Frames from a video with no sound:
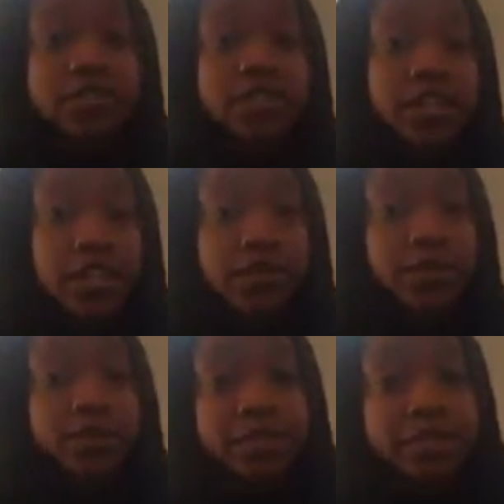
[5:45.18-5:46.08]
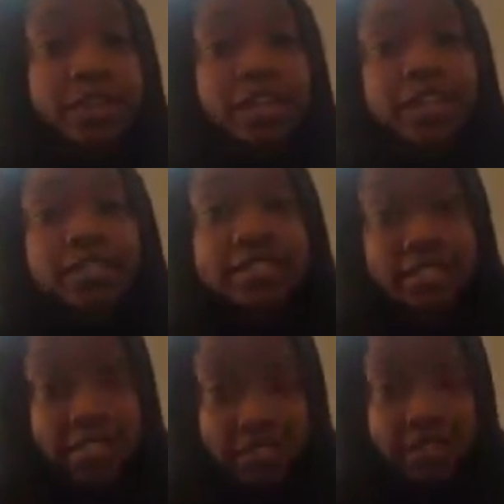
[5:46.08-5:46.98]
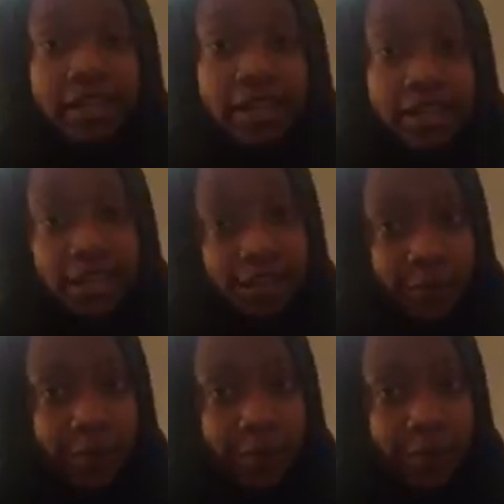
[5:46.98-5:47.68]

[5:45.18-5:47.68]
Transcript: snake is represented as Satan in the